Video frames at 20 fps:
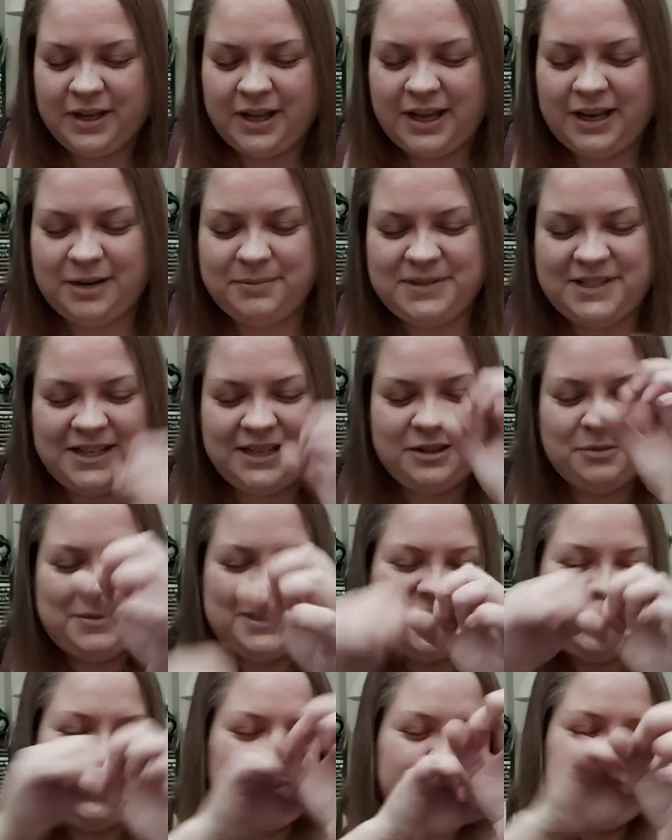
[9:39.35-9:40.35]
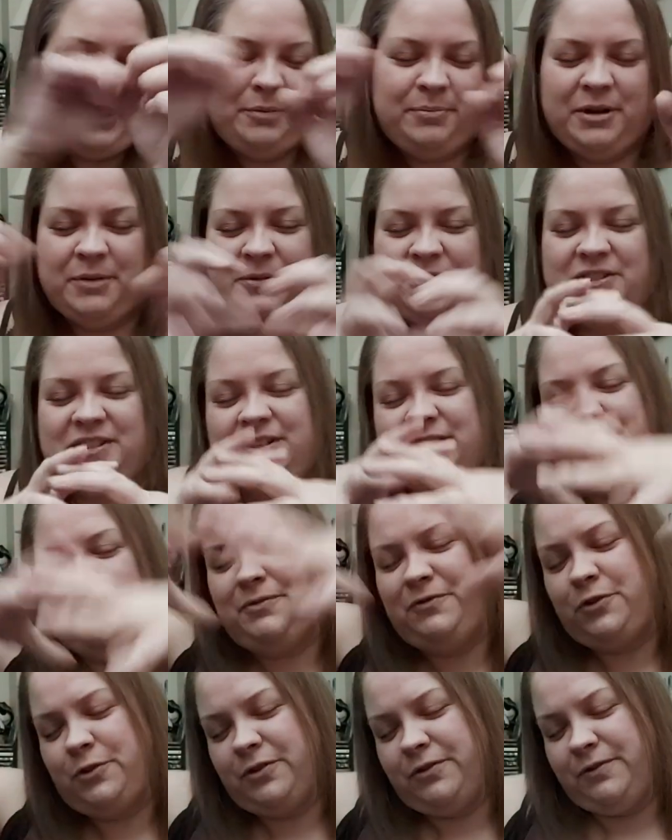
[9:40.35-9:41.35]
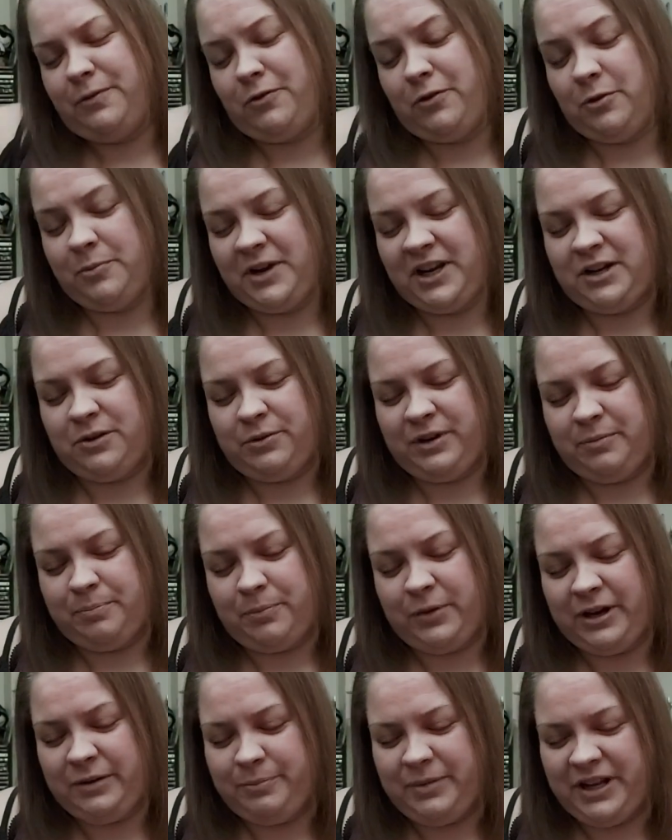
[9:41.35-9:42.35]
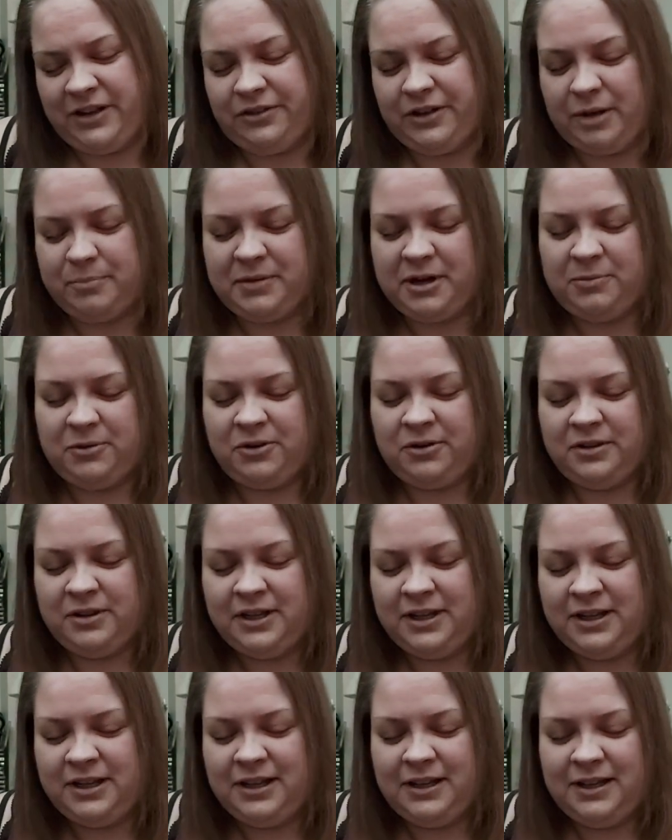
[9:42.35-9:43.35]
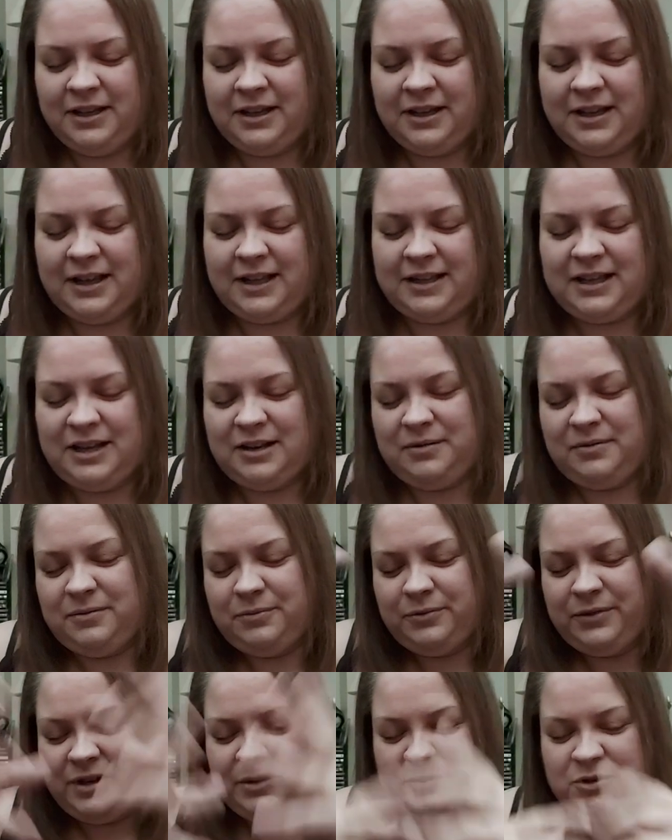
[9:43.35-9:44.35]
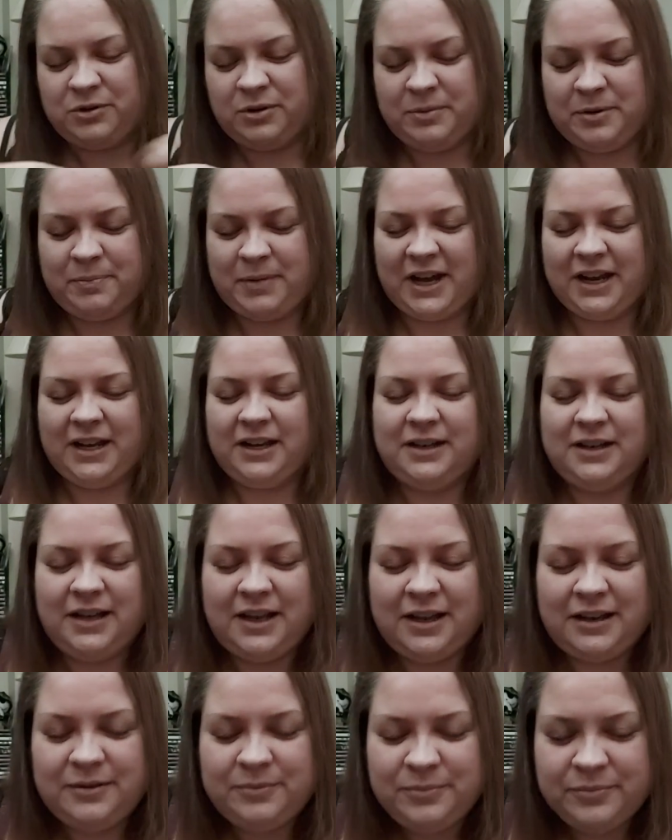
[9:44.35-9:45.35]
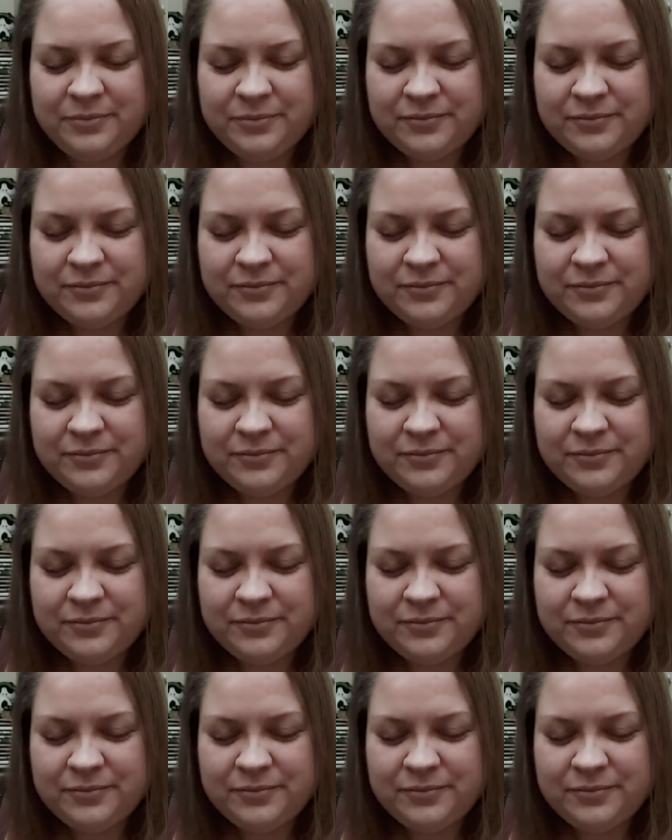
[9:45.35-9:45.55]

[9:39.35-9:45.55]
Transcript: And I'm seeing them as little thought bubbles and forming into one big thought bubble. And then we absorb it back in again.